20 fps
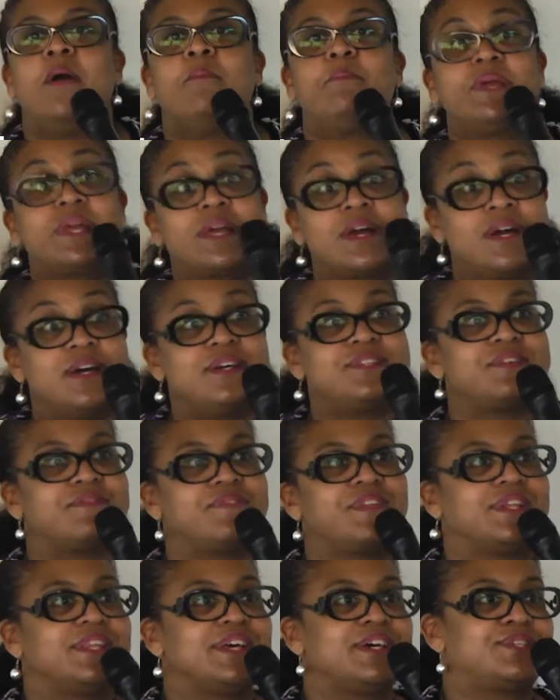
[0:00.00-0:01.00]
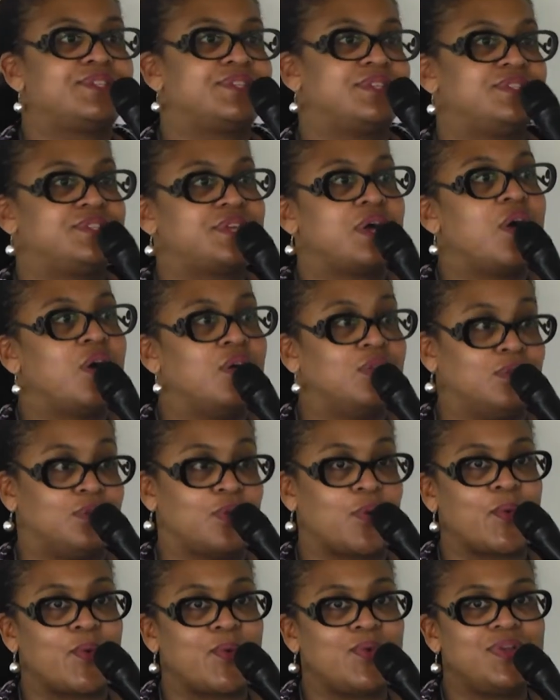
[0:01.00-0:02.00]
because of the lessons
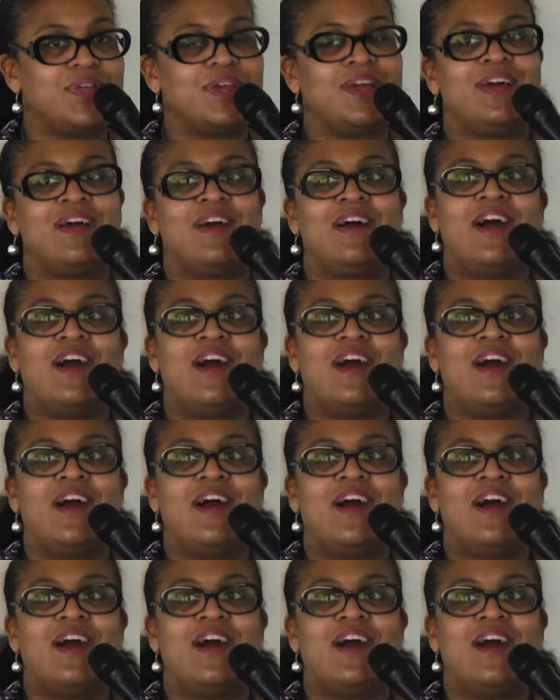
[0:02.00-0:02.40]
learned,